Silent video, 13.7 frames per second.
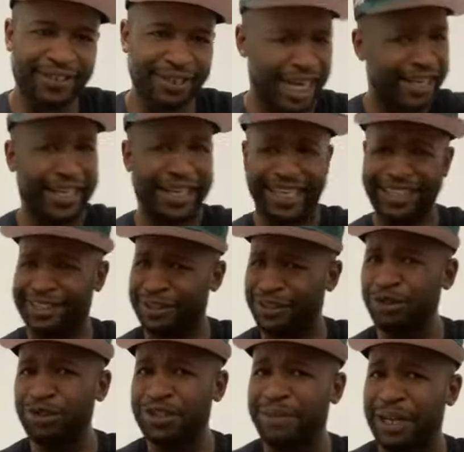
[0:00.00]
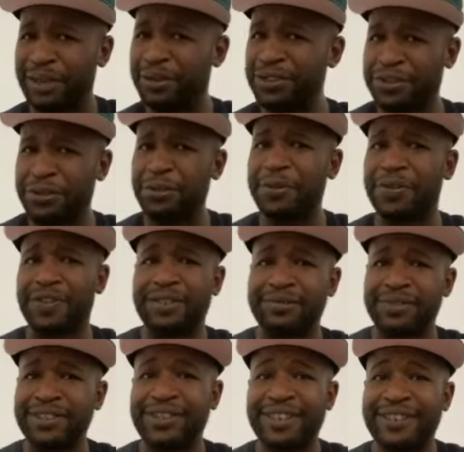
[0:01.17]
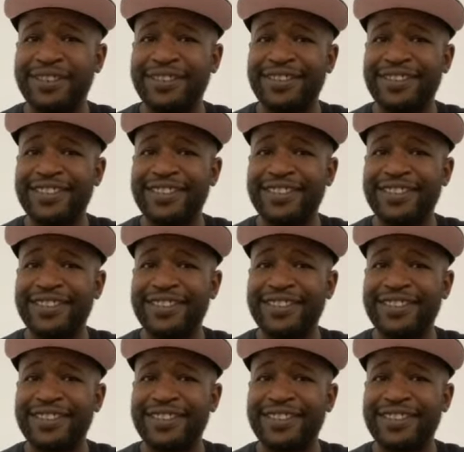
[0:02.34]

I didn't like to lose them. I lost 2 of them. You know.